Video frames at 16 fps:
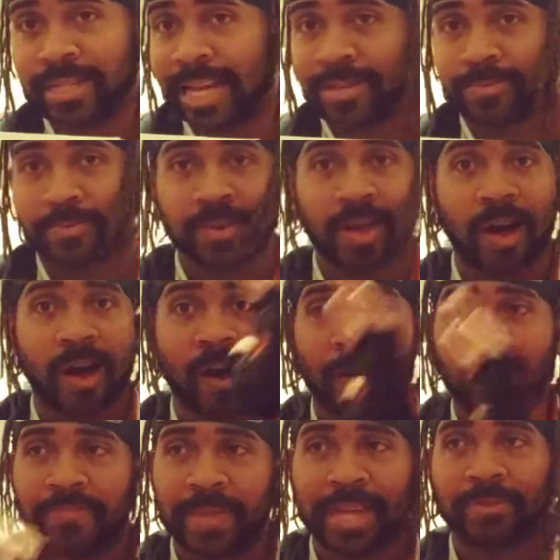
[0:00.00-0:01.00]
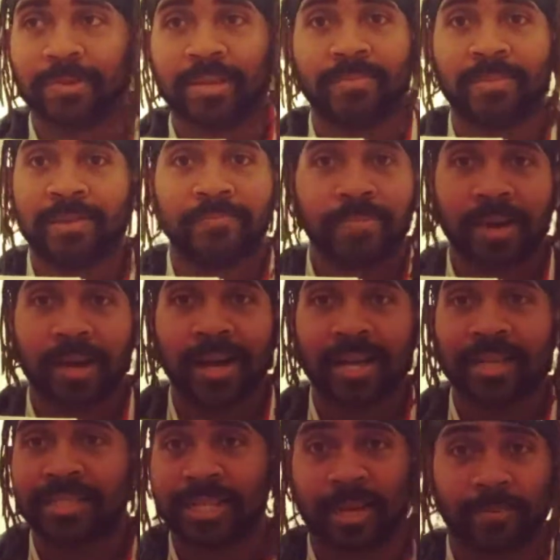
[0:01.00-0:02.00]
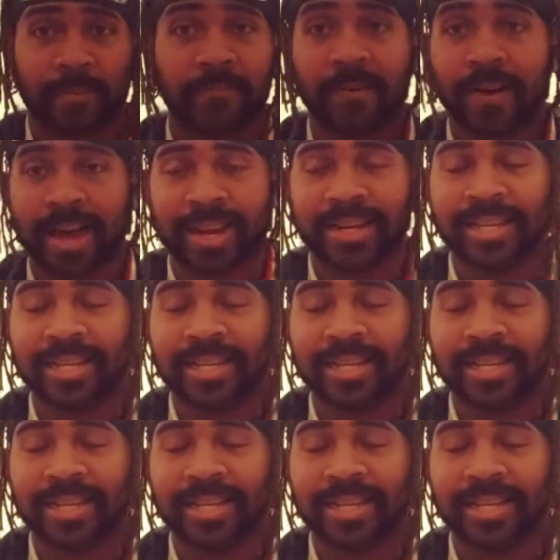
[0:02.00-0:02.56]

That's where they meet Bugs and Elmer Fudd.